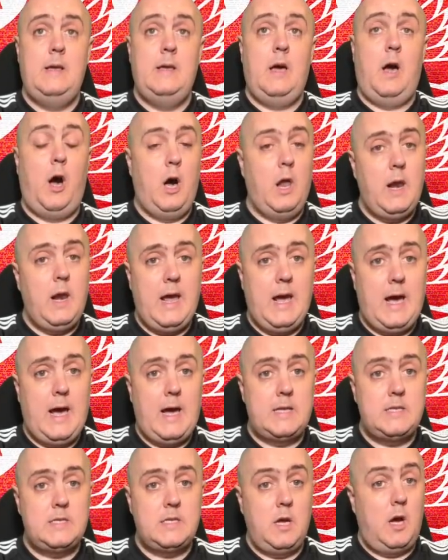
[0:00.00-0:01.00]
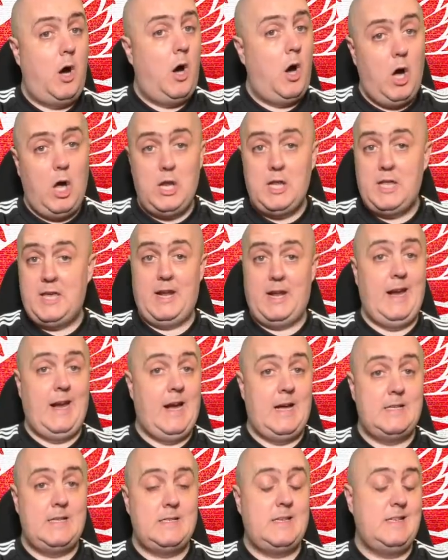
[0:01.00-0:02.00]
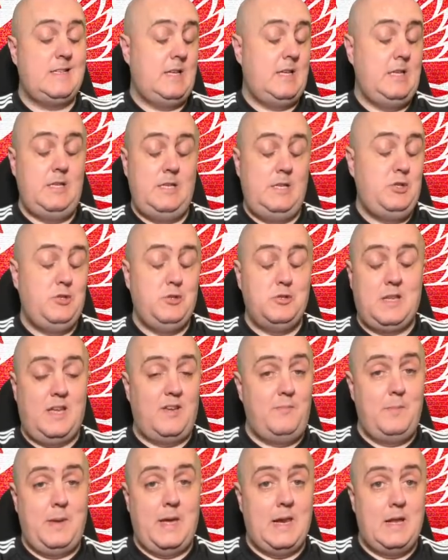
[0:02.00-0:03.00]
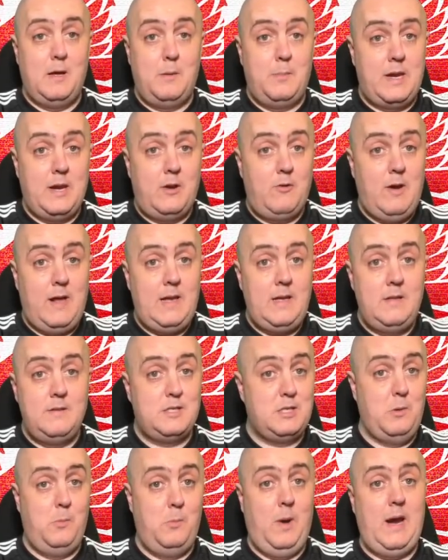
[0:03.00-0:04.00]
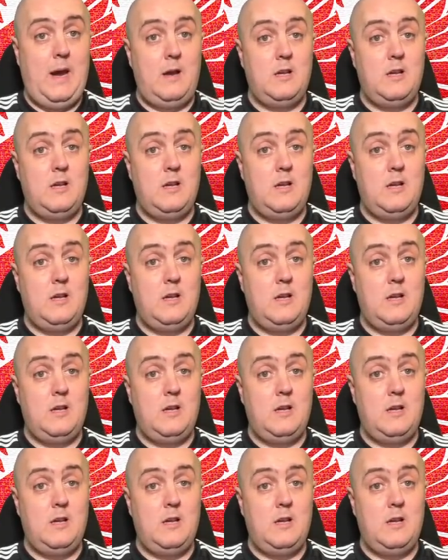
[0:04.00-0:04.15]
All that I ask is that you just give me a little bit of credit somewhere,